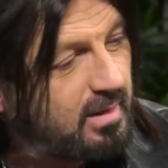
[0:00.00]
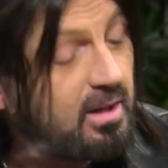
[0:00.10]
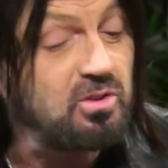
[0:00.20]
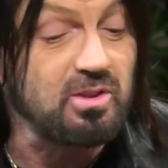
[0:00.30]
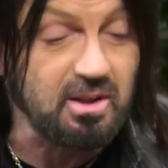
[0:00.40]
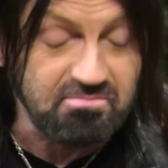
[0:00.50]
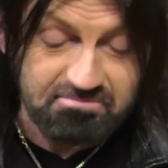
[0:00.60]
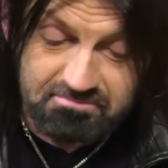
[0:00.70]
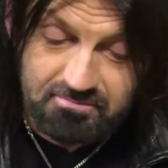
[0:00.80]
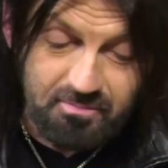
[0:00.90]
He said,
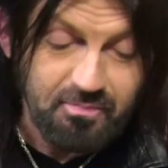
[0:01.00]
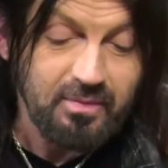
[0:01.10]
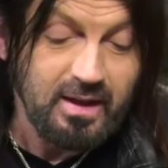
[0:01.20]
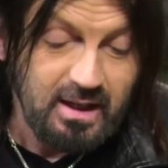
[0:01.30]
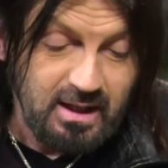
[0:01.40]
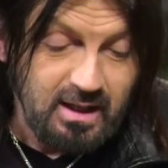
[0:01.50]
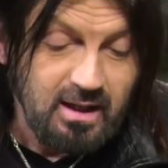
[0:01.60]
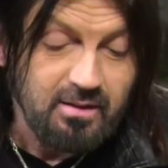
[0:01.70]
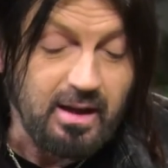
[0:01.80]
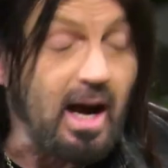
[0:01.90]

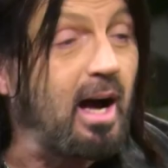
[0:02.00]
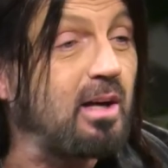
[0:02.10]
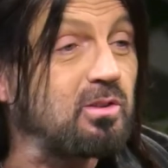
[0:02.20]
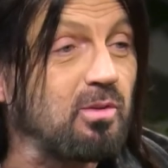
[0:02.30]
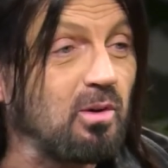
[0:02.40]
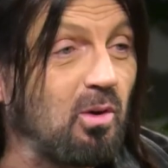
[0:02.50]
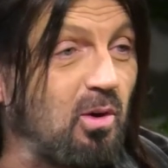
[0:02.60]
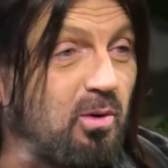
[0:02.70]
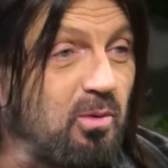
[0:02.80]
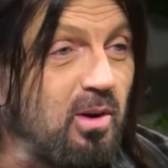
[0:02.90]
the eyes of the
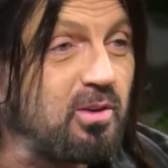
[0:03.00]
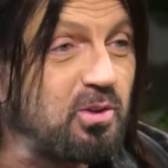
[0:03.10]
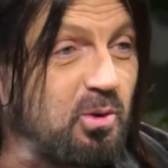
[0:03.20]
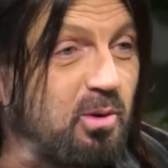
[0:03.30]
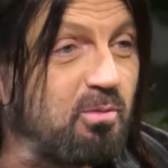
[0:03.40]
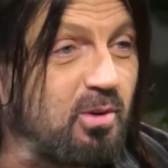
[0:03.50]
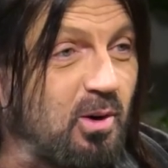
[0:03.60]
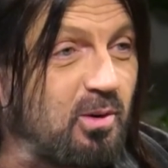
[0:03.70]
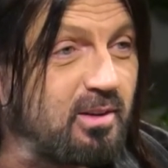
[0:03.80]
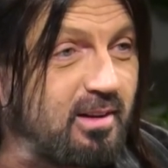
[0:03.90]
Lord run to and
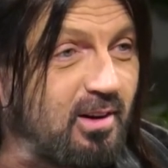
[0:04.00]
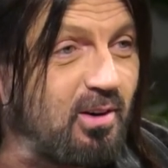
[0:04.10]
fro in the